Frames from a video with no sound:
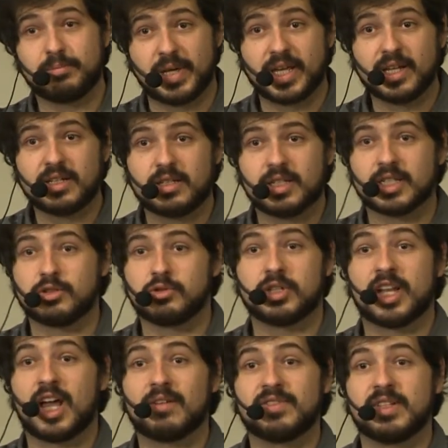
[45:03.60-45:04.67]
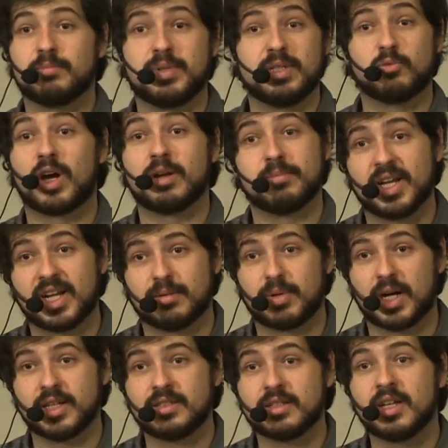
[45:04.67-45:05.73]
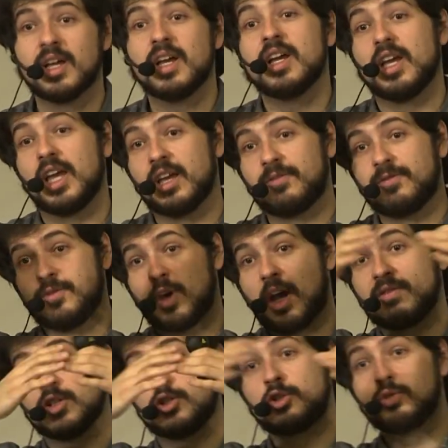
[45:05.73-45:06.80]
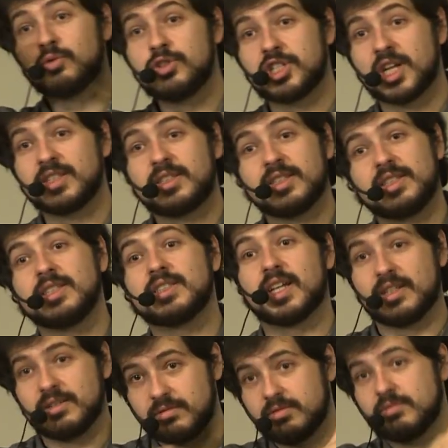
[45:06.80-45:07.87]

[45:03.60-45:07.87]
big, because you can have them be 1 megabyte, if you have a huge entity, then